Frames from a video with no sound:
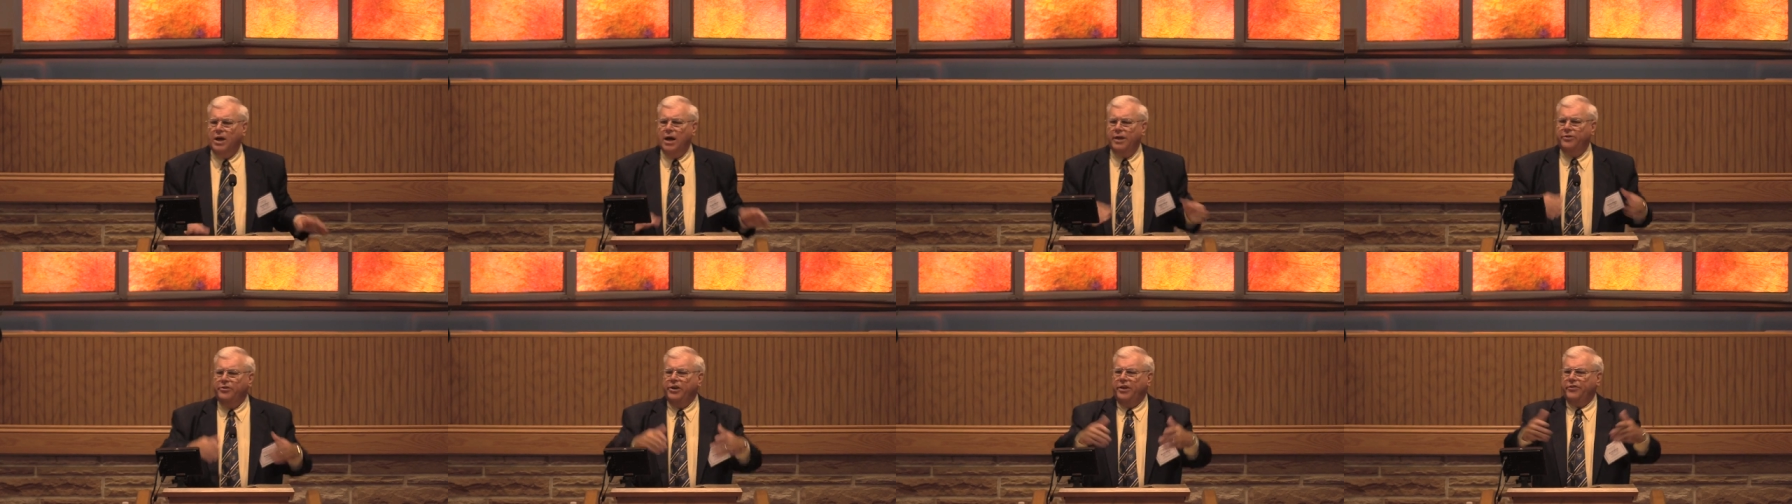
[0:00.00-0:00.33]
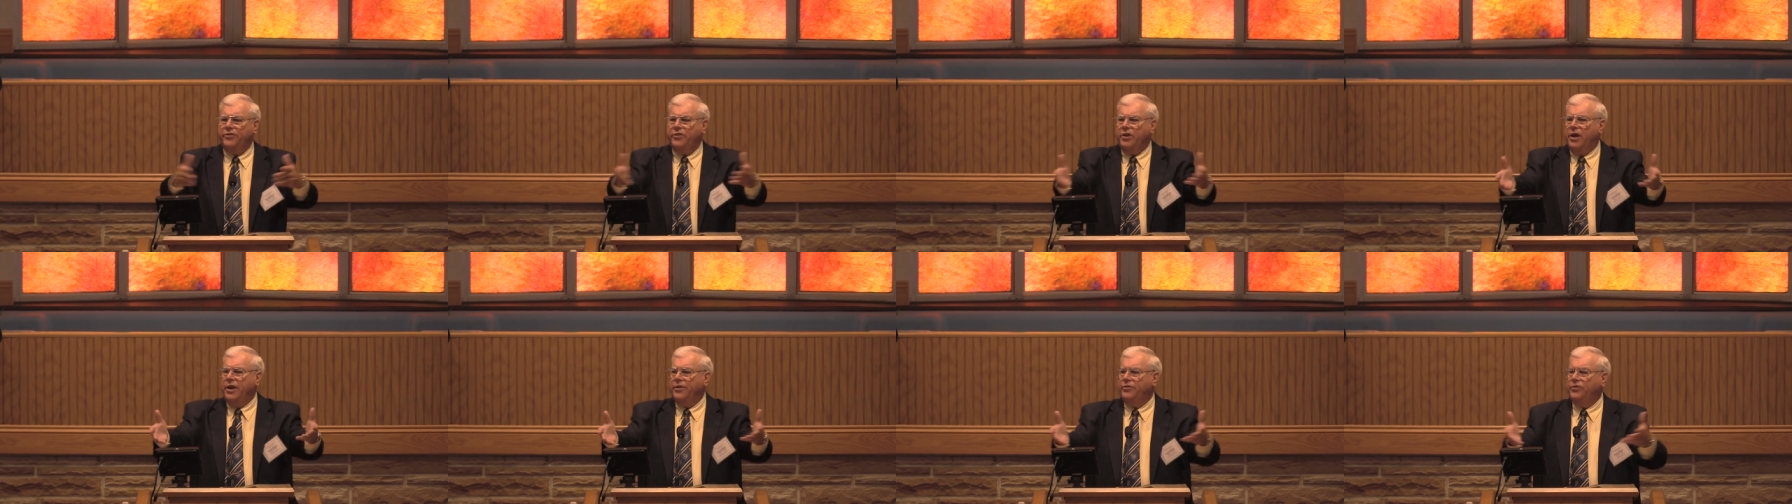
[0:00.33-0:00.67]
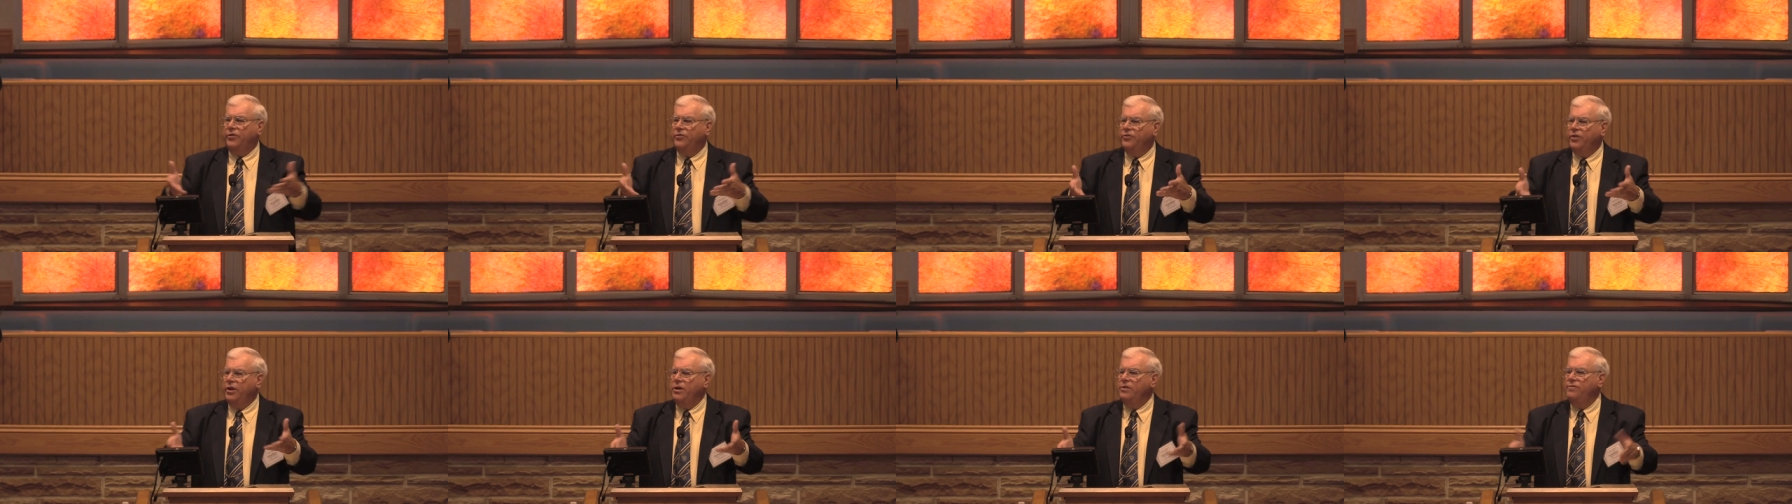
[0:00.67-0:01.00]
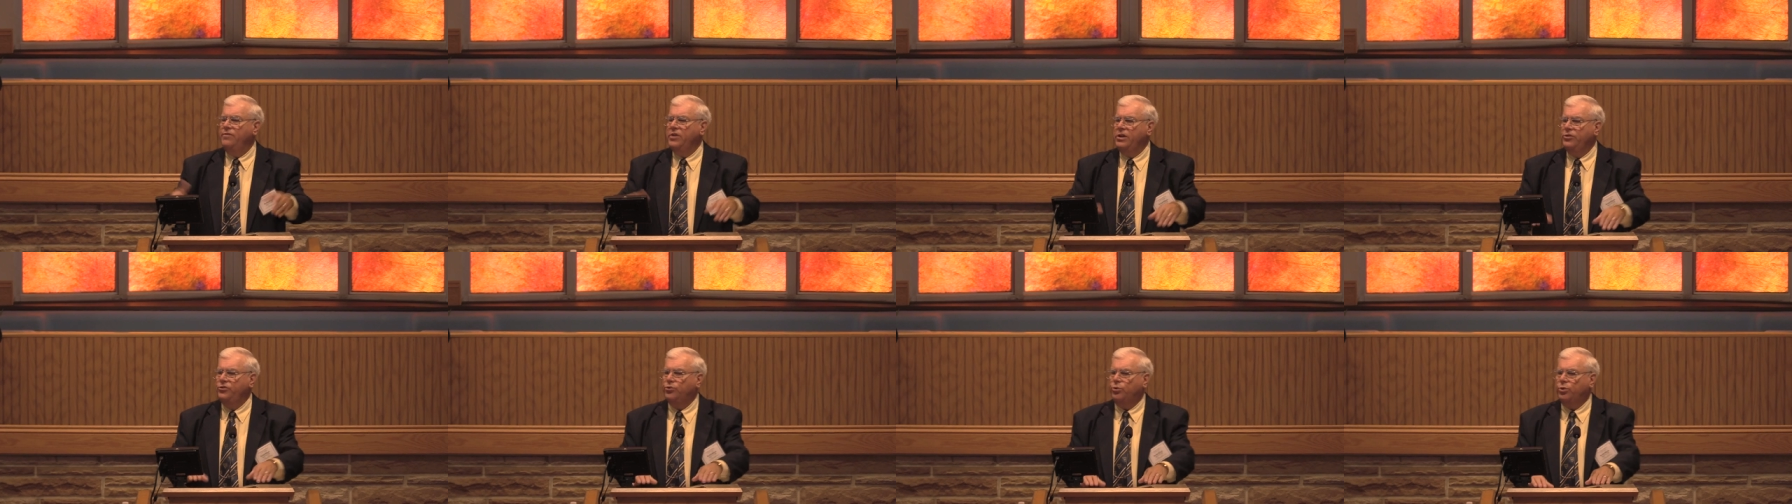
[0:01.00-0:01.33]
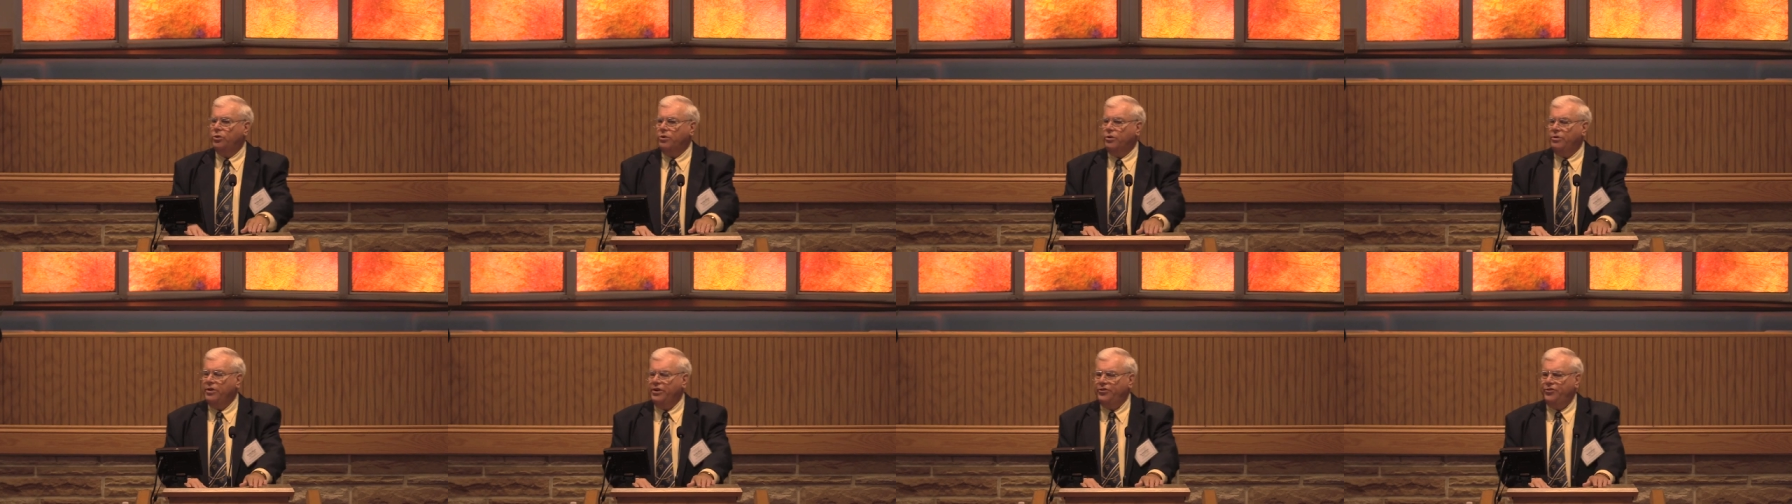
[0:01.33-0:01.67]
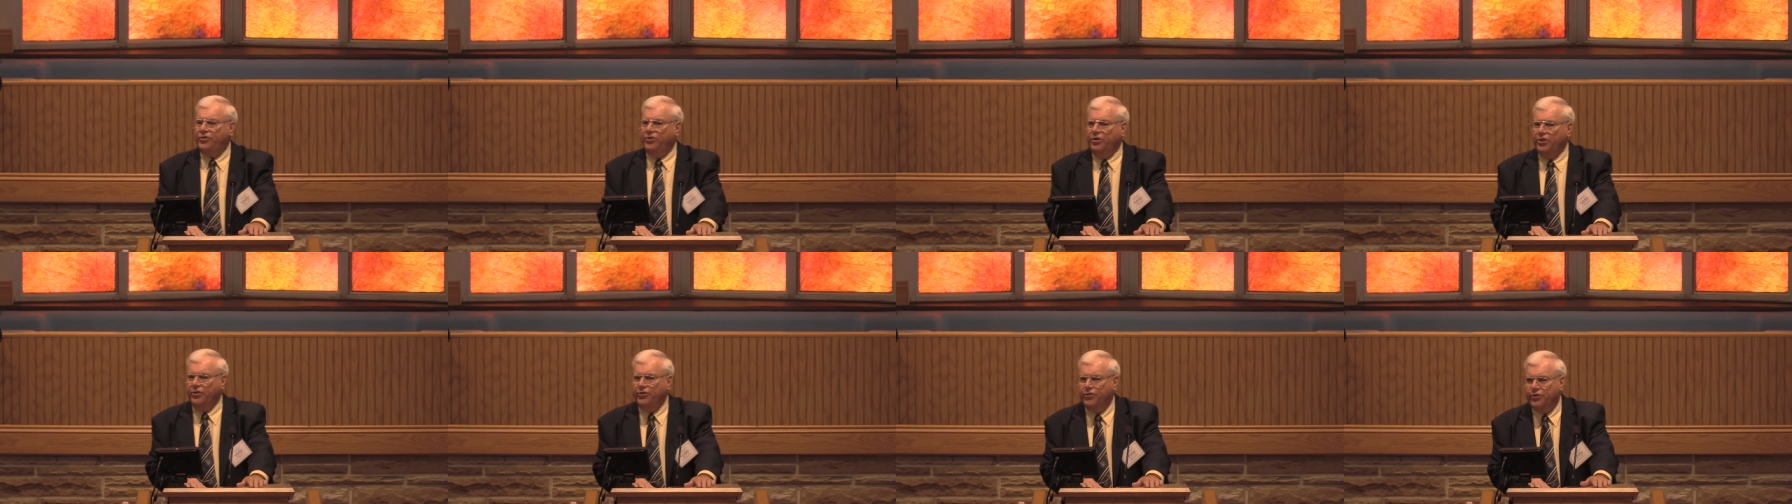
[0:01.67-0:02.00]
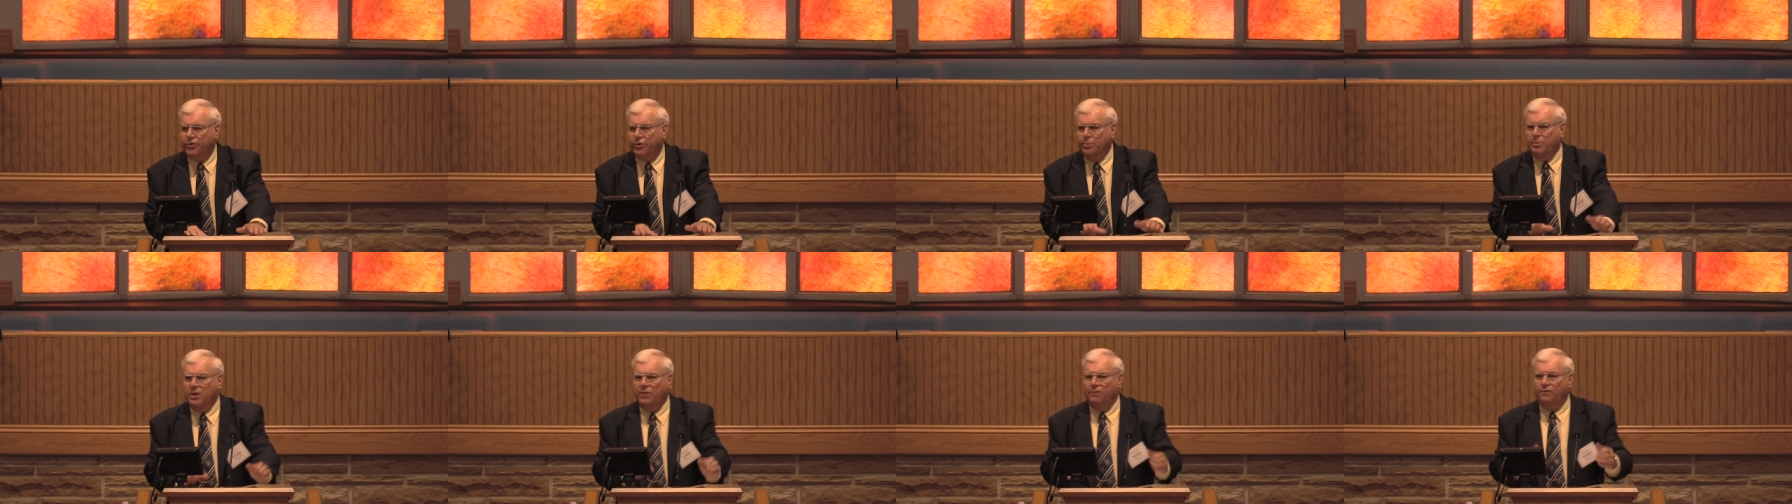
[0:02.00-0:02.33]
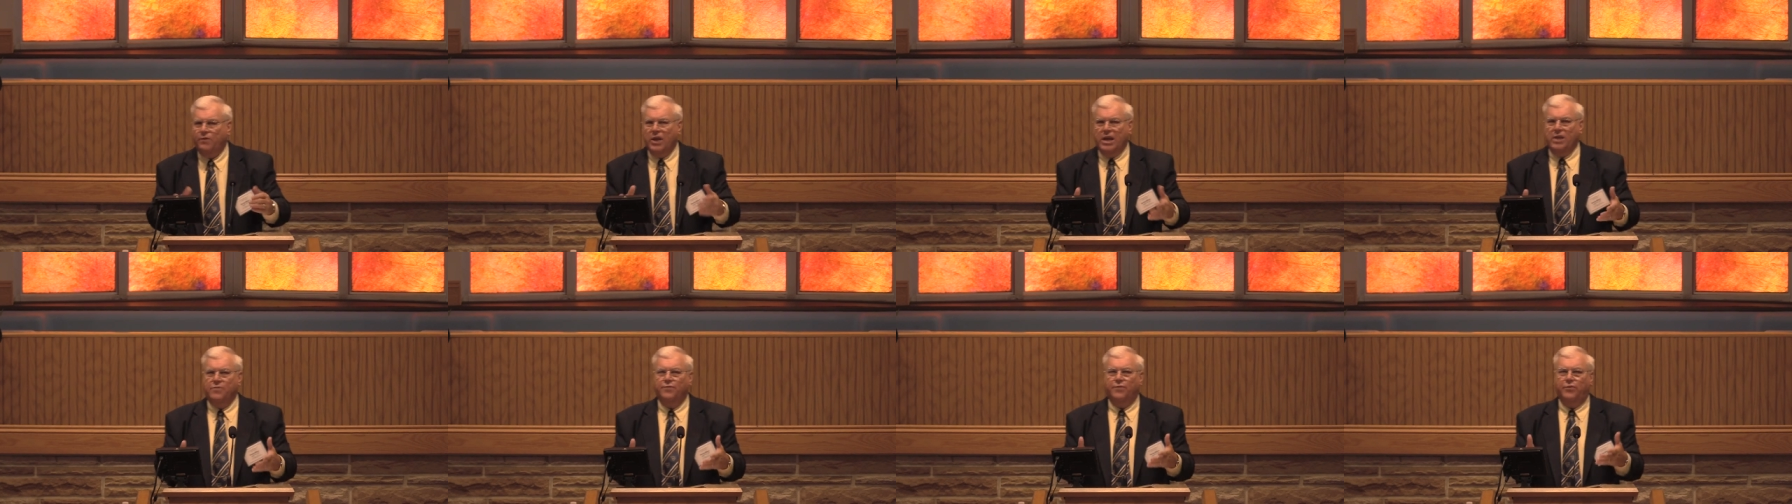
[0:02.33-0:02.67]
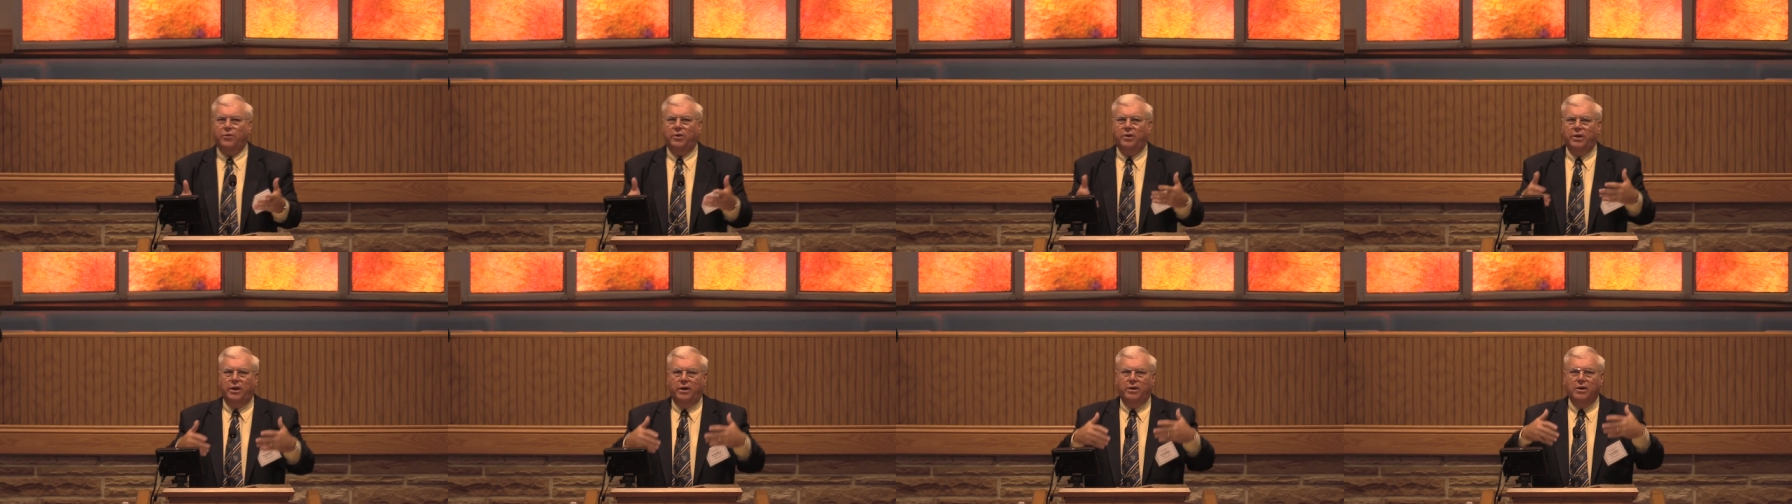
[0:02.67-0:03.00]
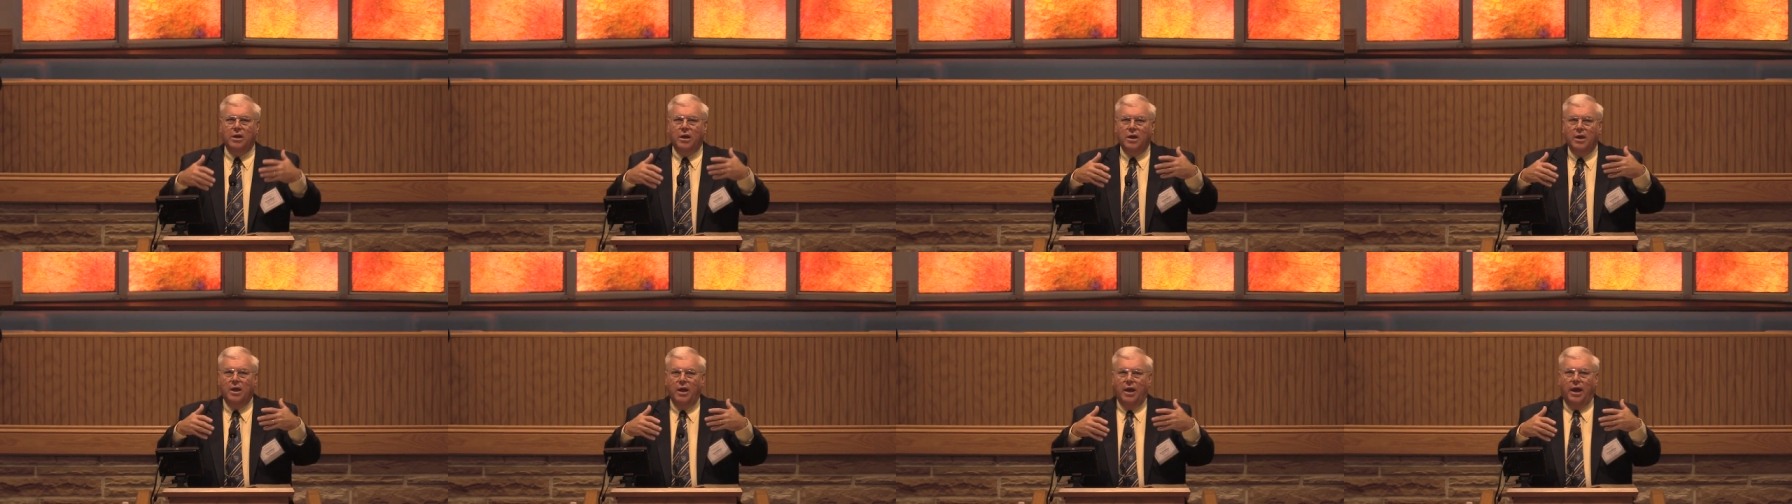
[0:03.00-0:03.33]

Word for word: not just us as individual Christians to be faithful and,